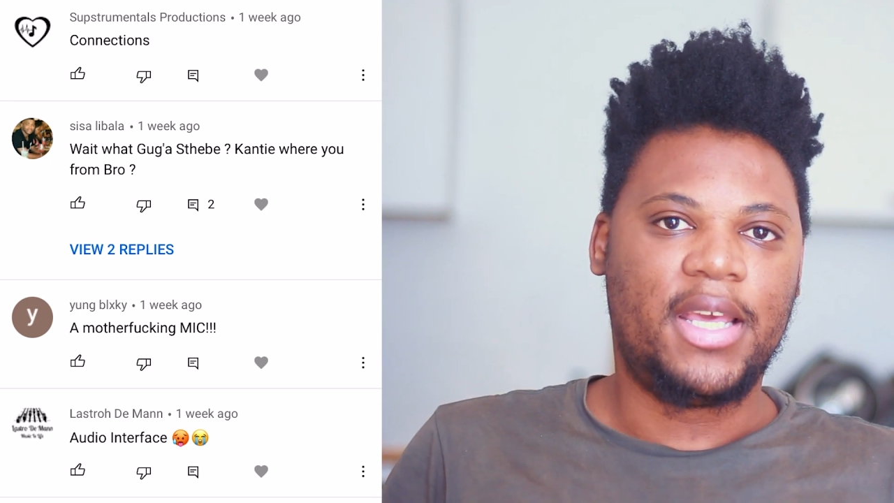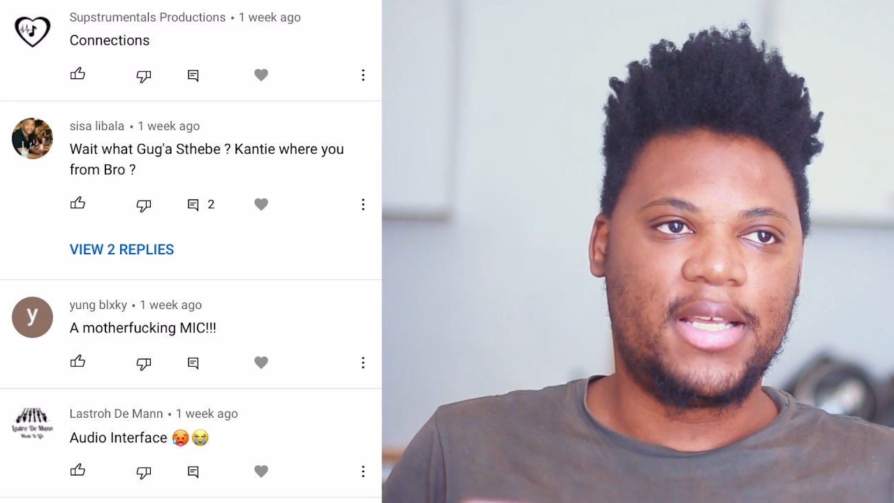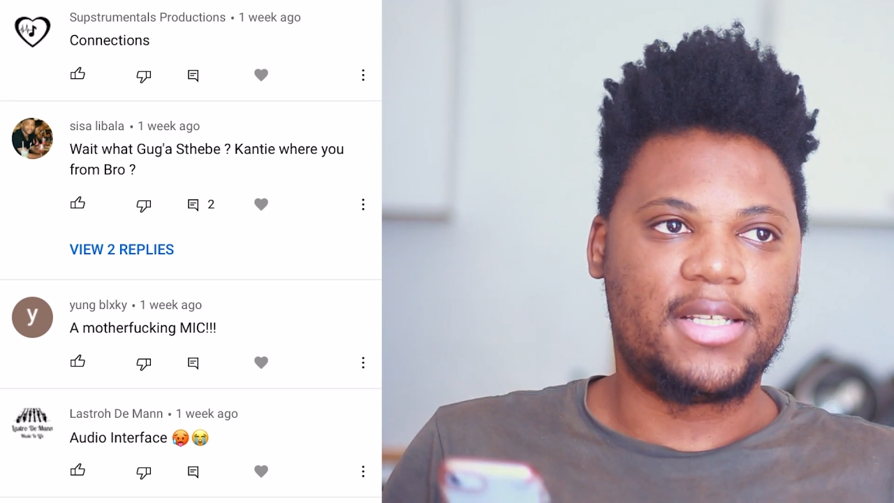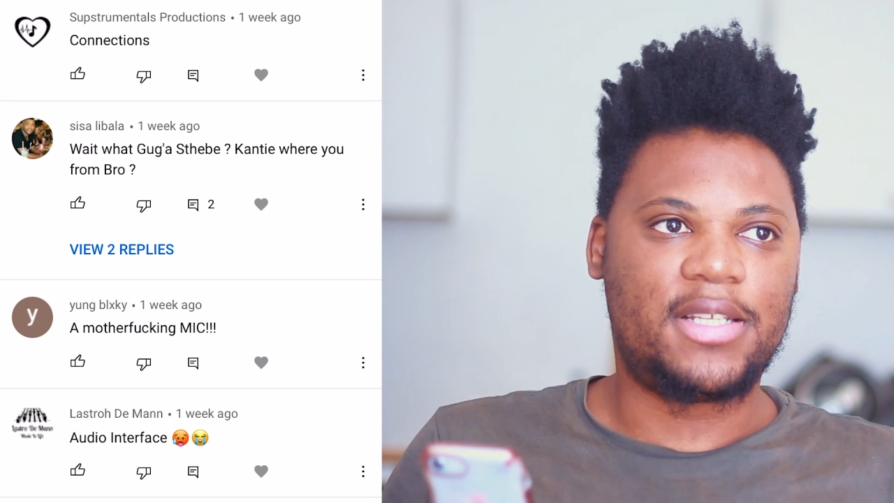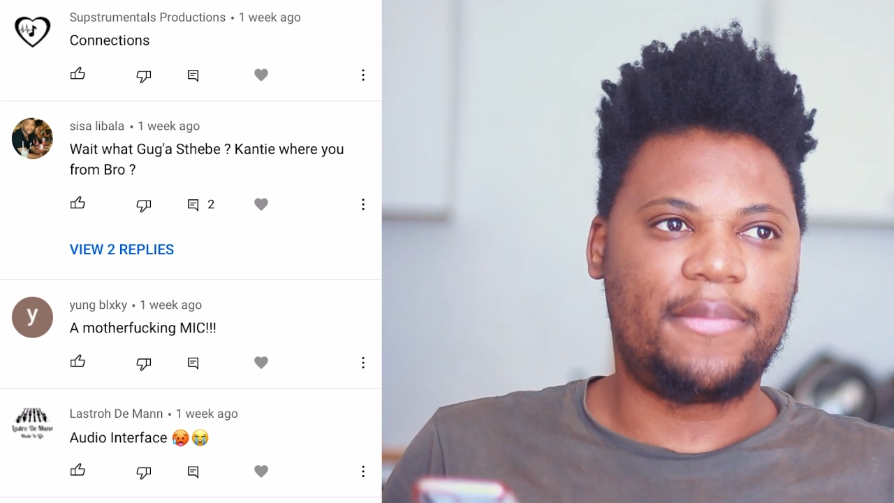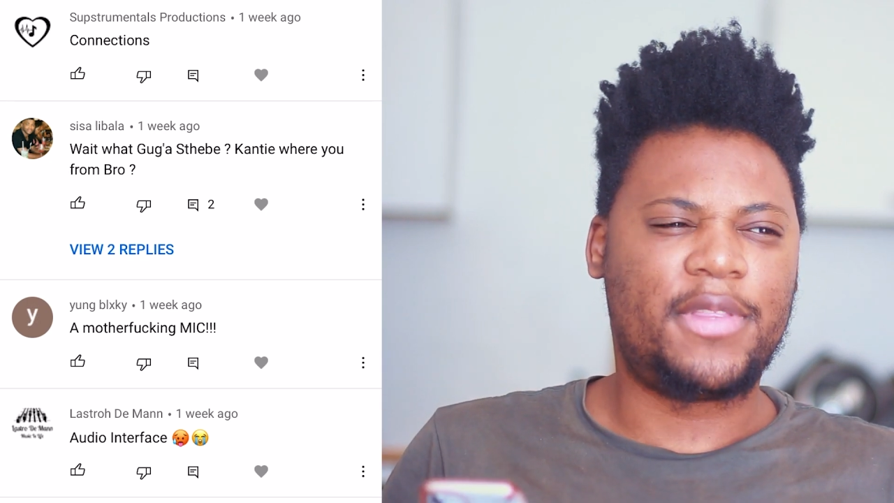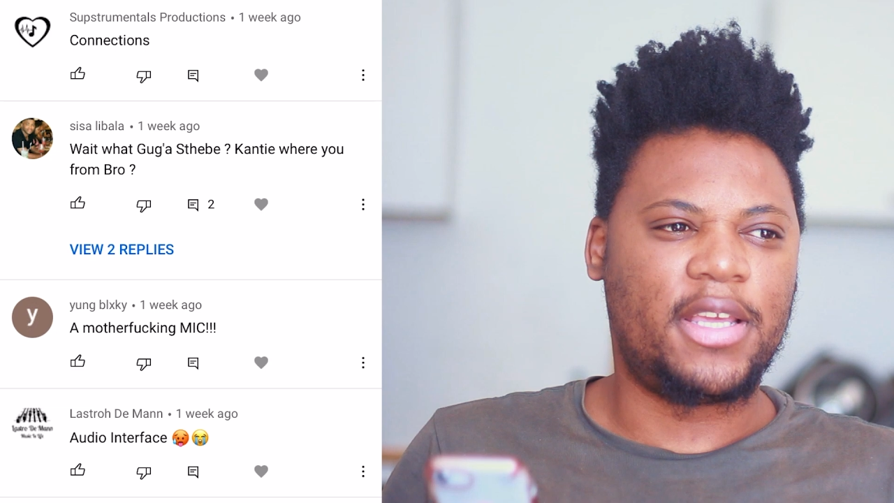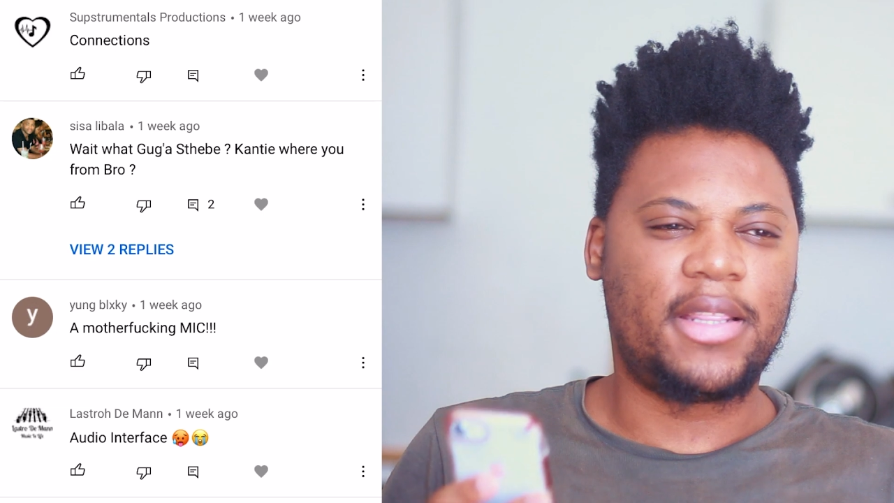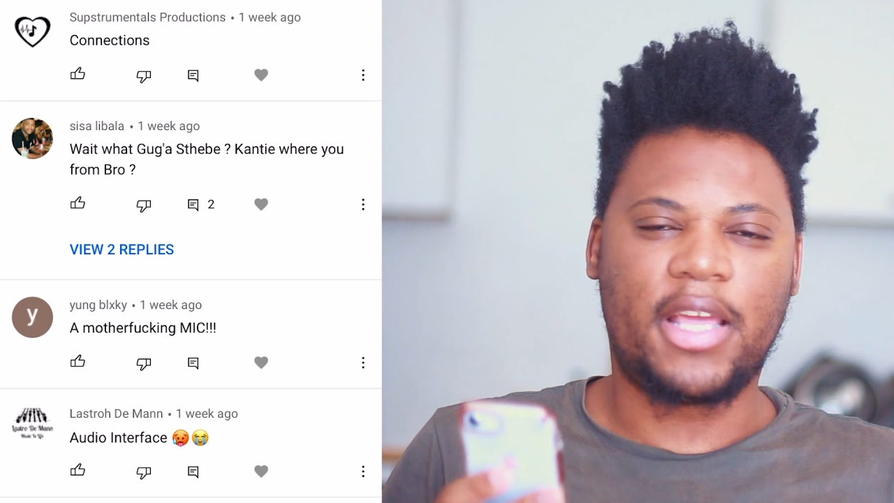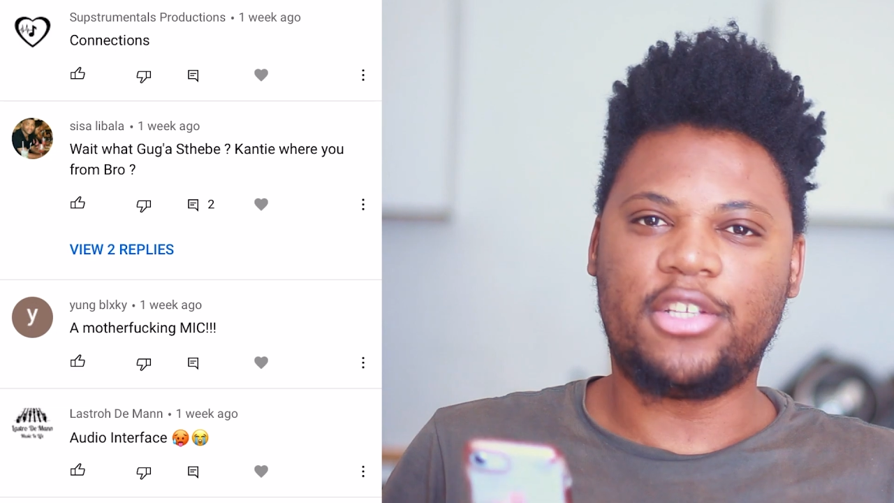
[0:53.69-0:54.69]
is
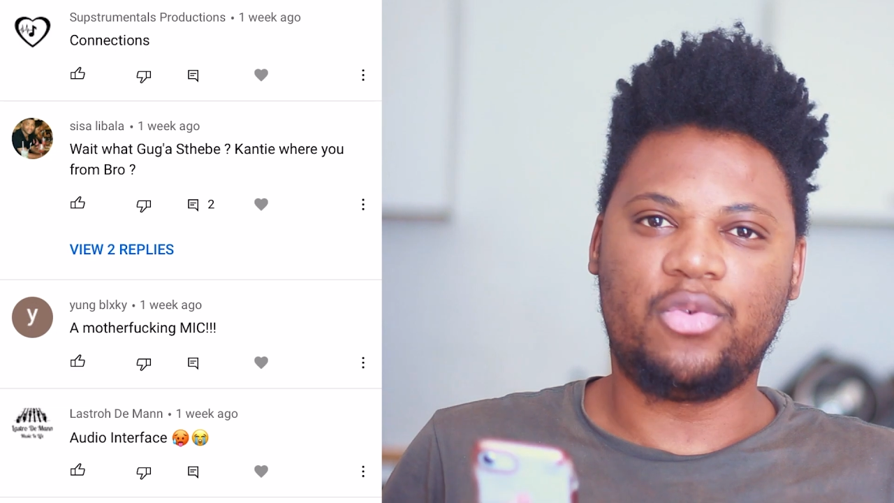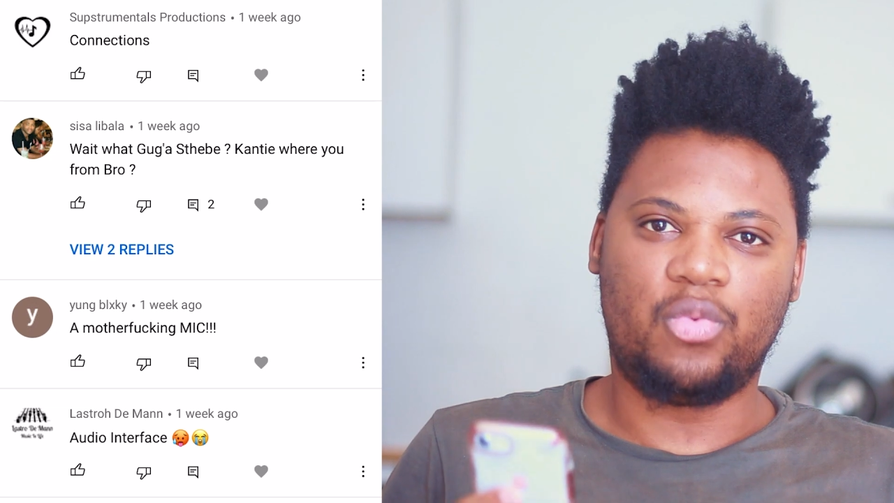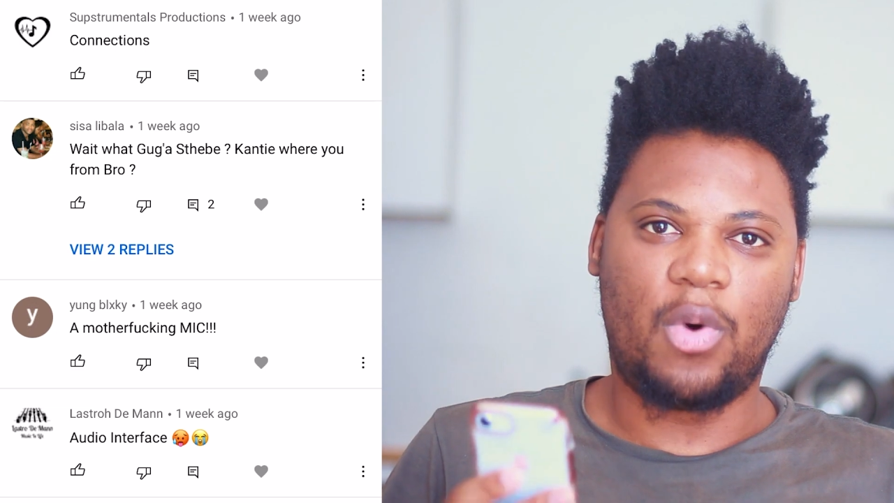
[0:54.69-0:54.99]
something that you